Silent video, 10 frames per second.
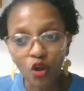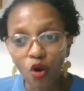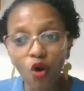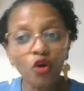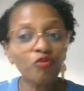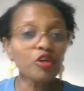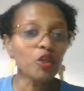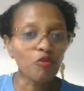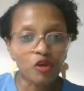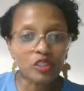or
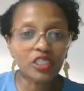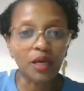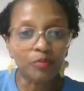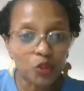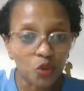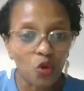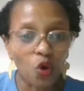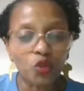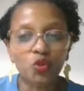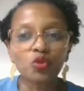for them to
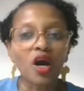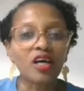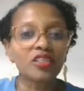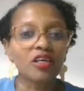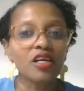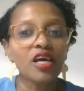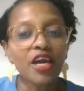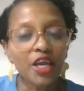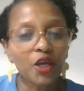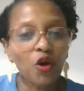go to other
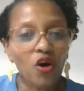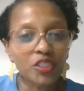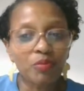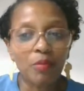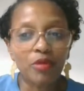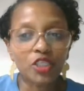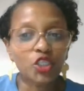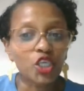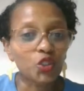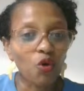Ecowas member
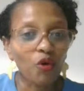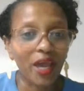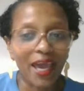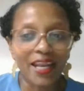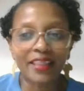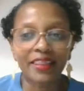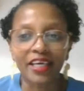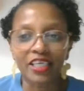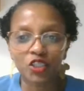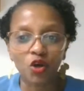states or
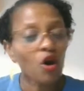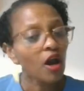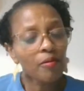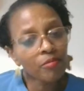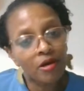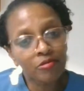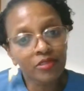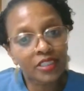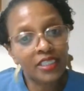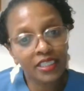anything. So
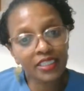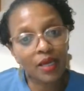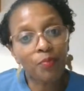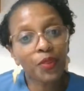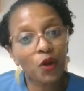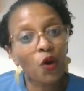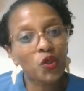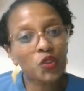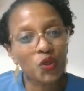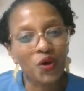this is something
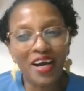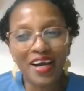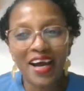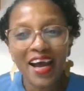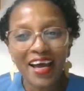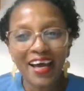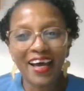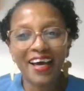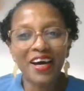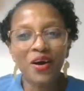also
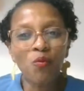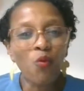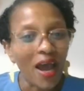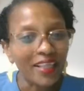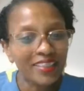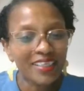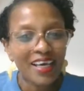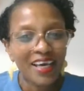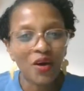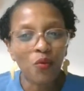when
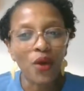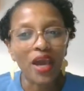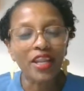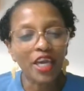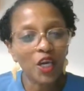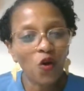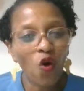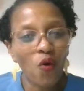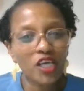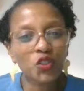
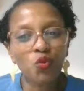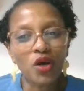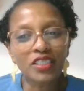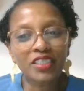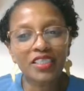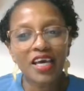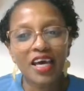Ecowas was